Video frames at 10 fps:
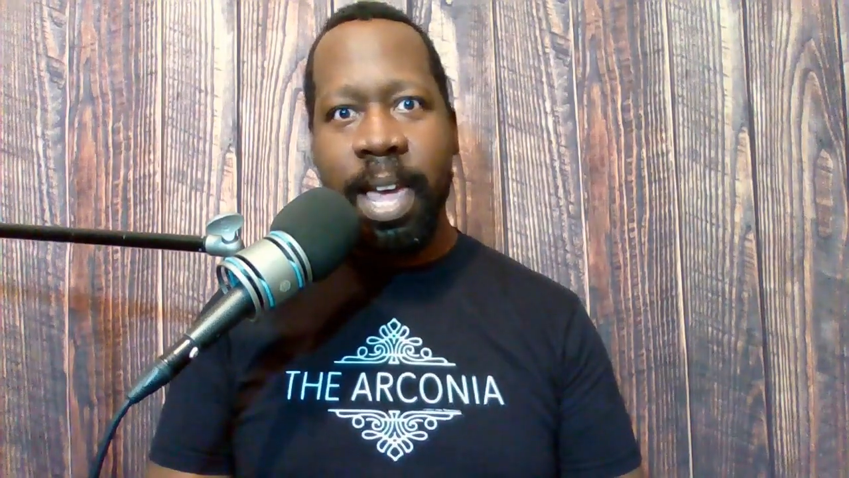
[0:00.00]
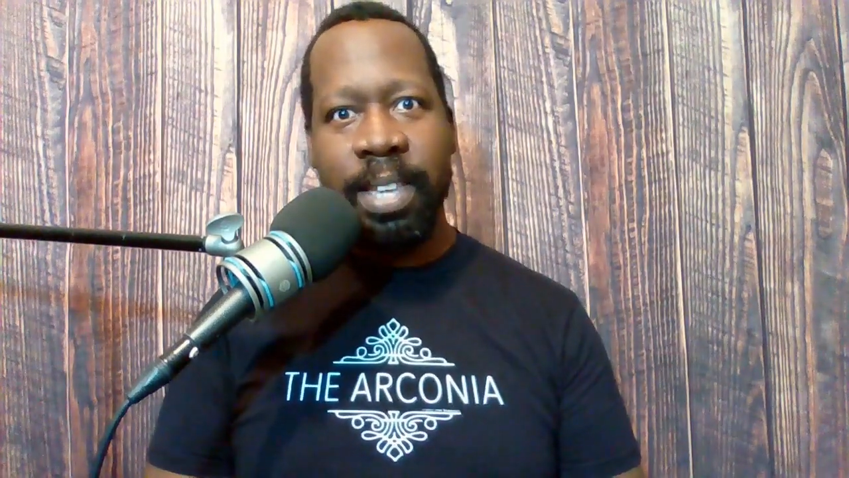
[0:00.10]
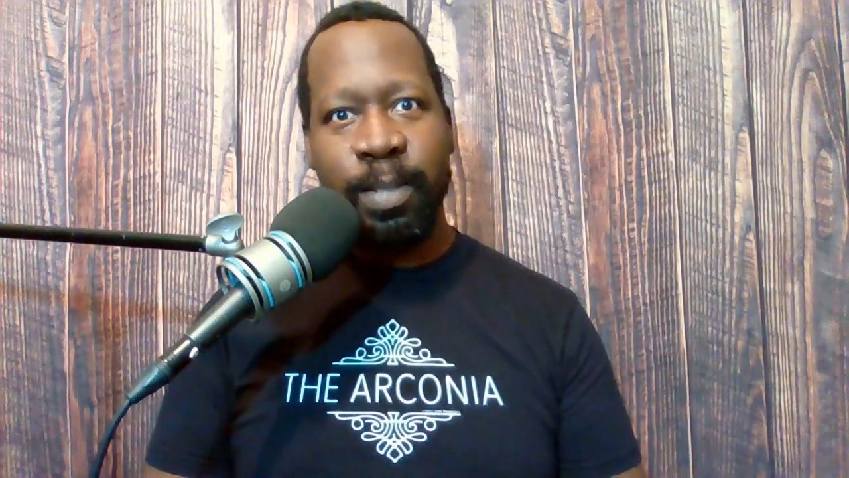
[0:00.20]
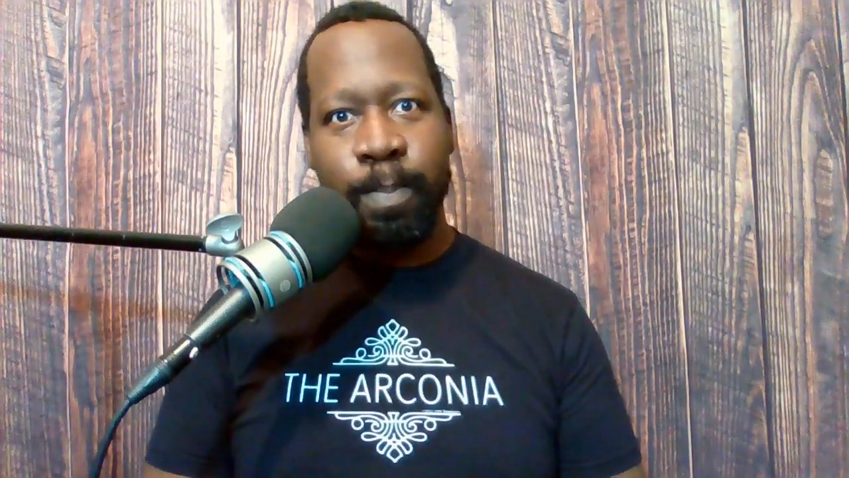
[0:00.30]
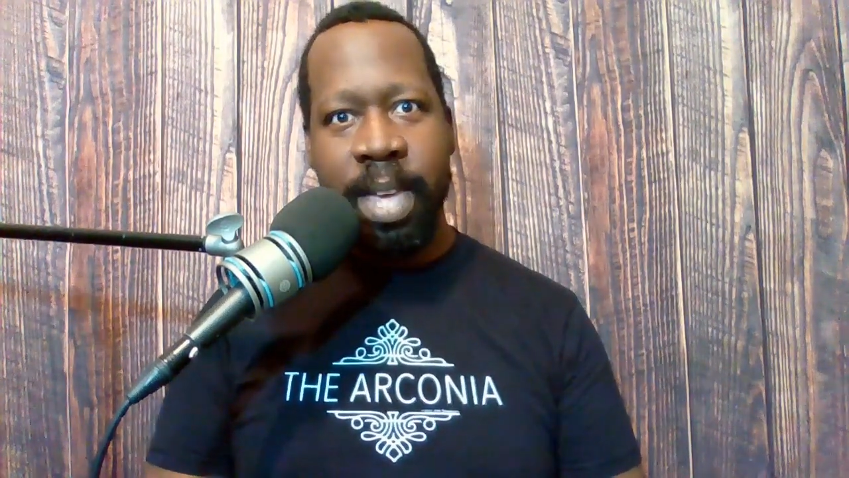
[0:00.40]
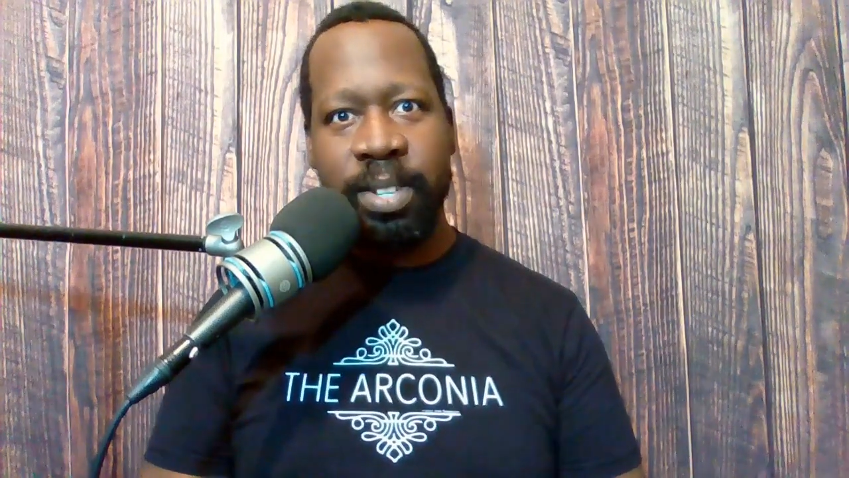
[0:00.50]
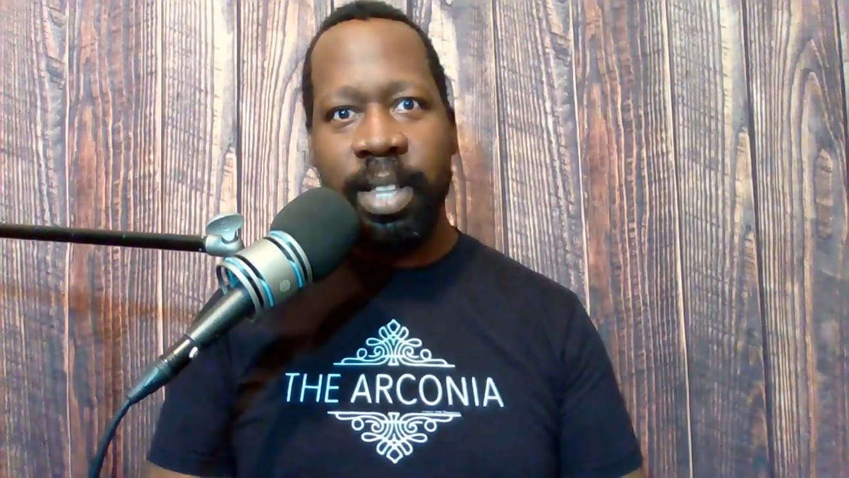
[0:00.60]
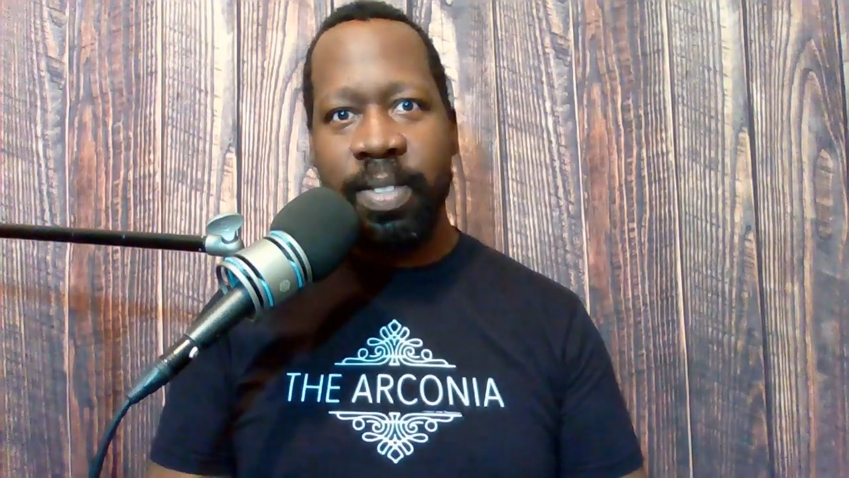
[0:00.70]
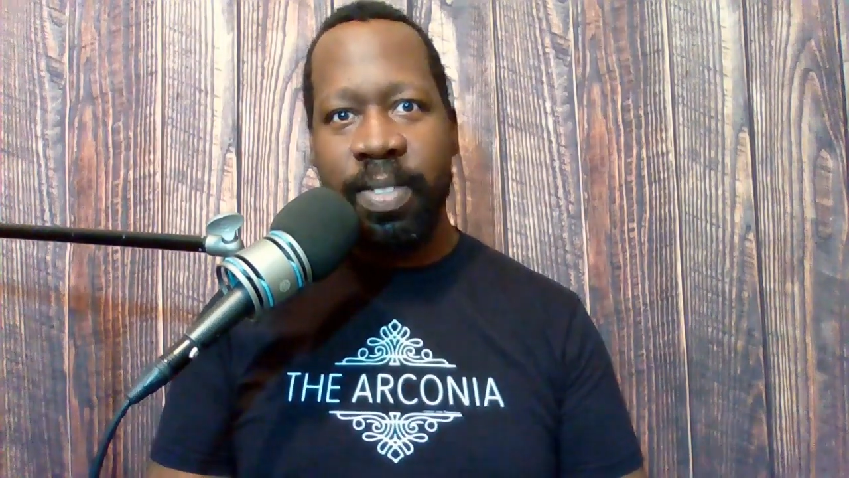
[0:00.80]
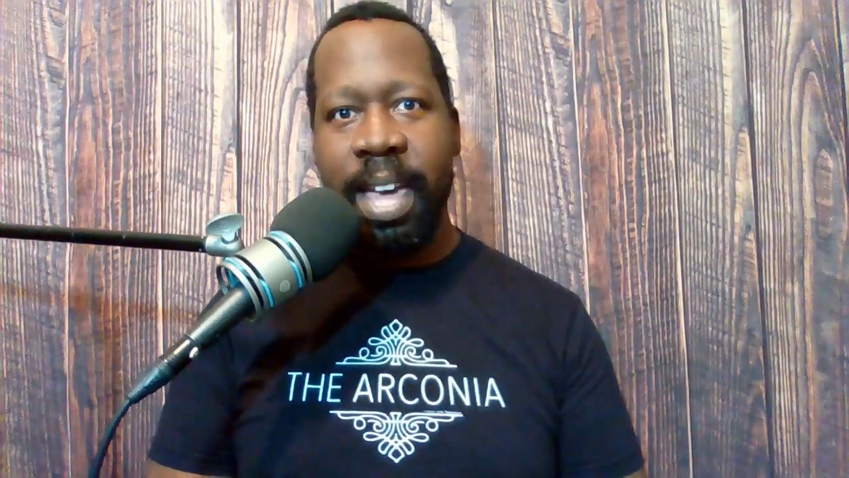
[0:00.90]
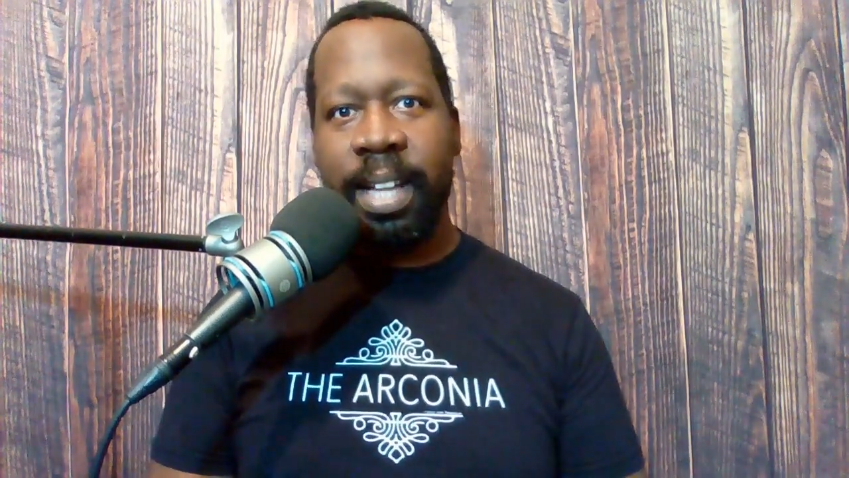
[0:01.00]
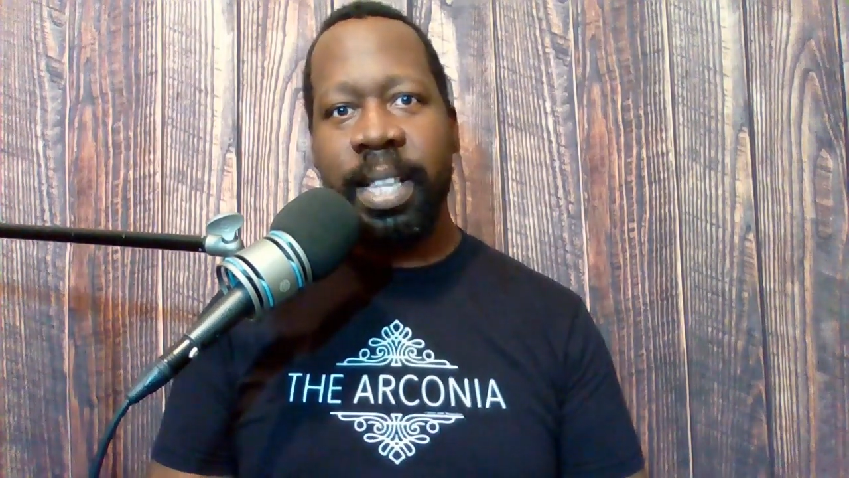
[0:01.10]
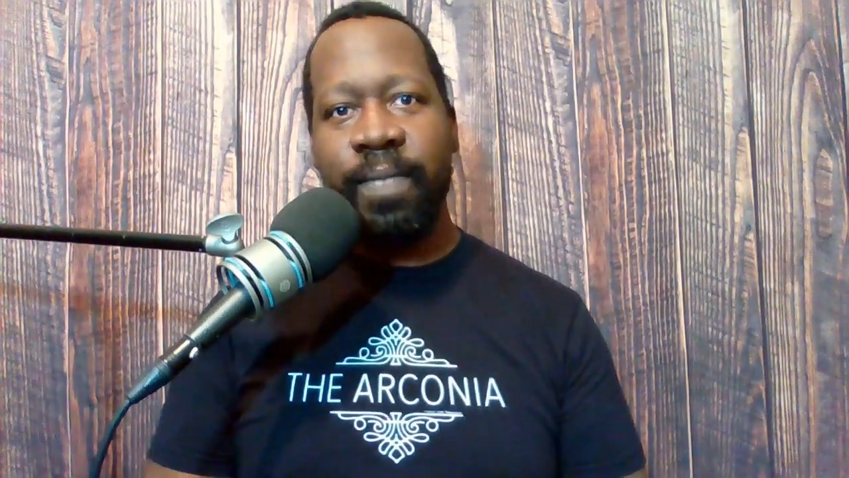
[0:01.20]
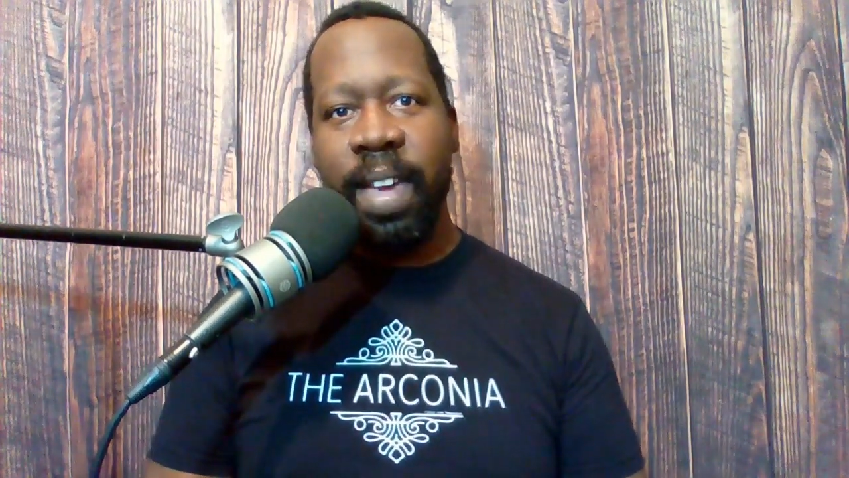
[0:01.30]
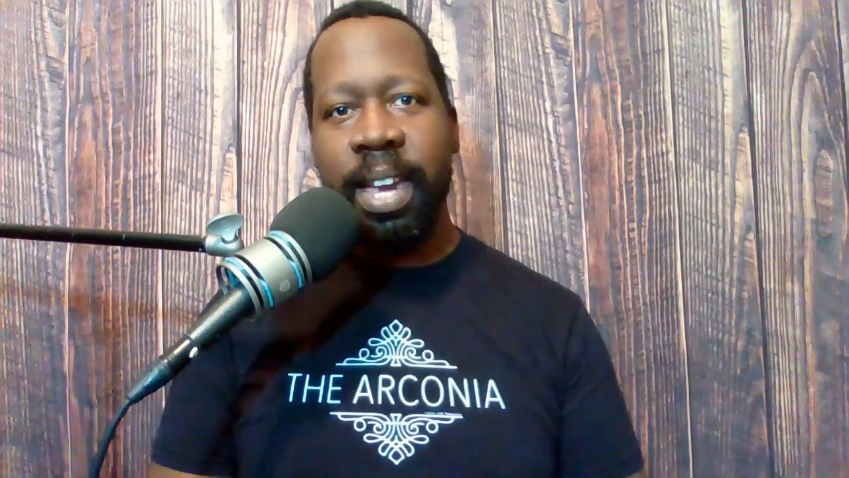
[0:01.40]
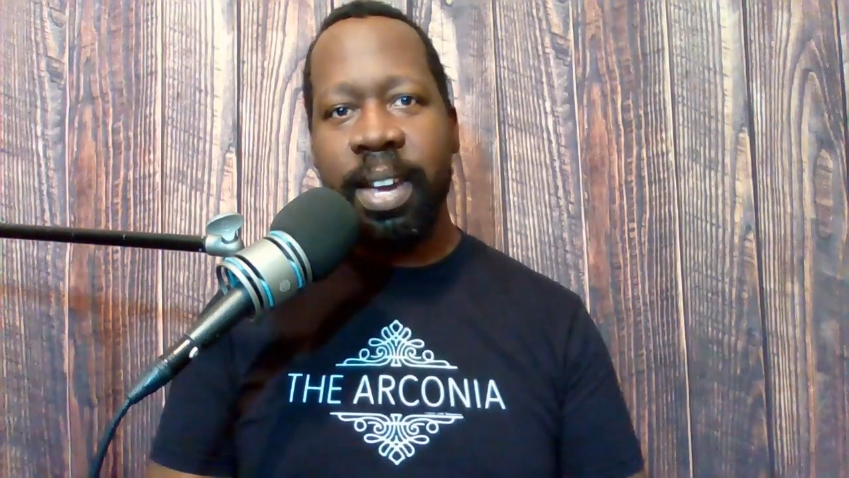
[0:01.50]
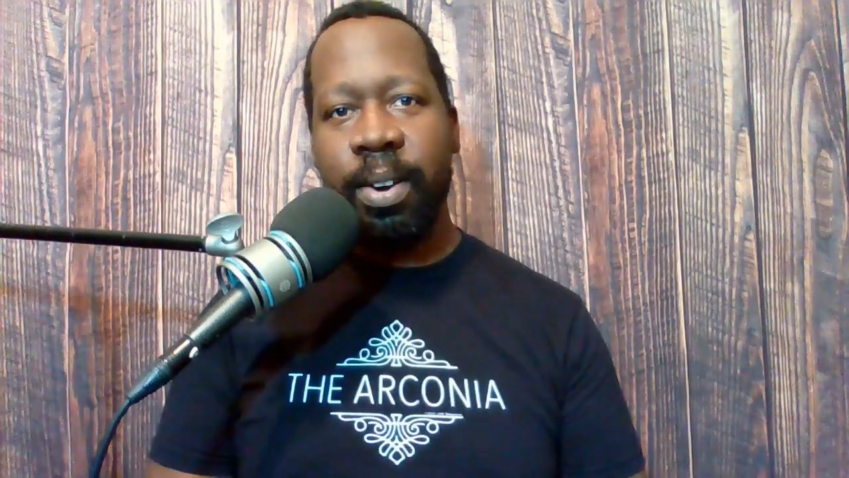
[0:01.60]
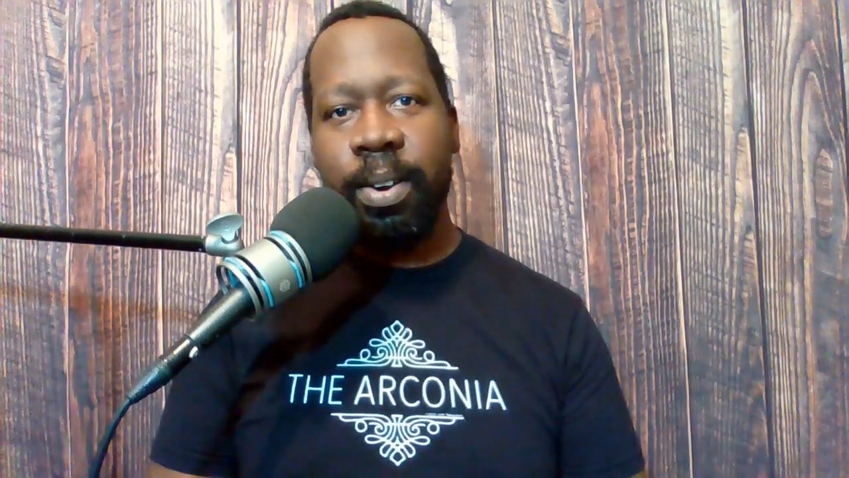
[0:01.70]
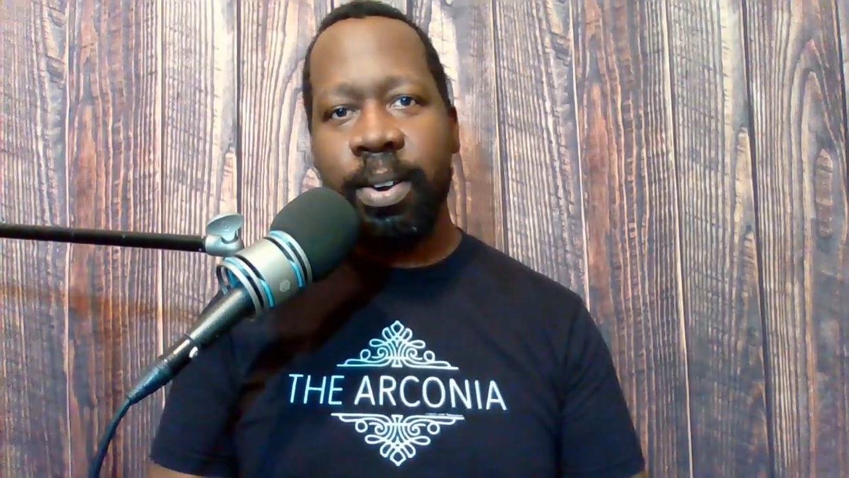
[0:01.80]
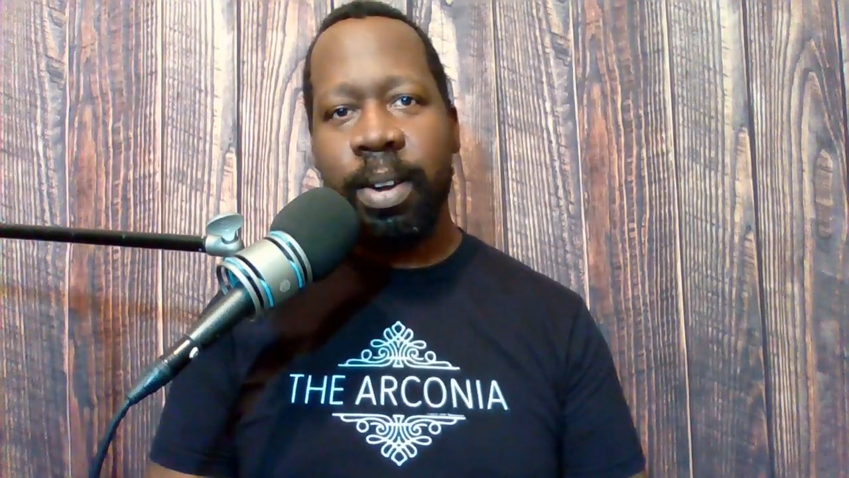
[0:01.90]
especially that
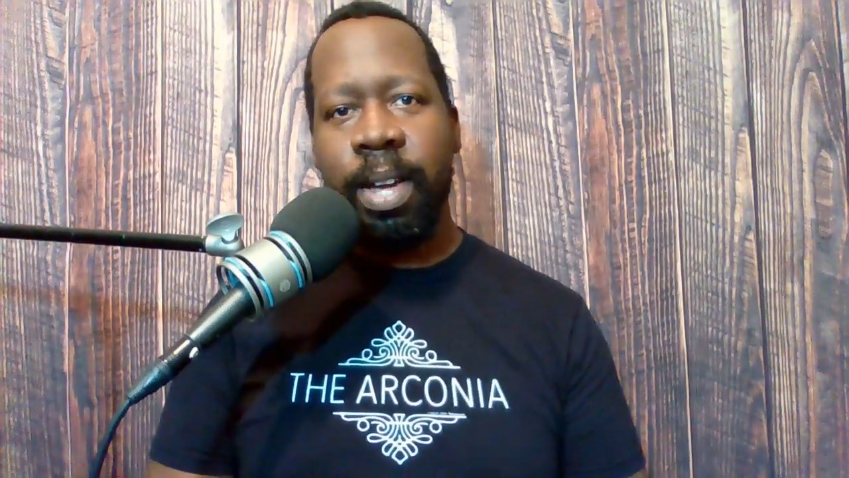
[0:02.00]
cliffhanger.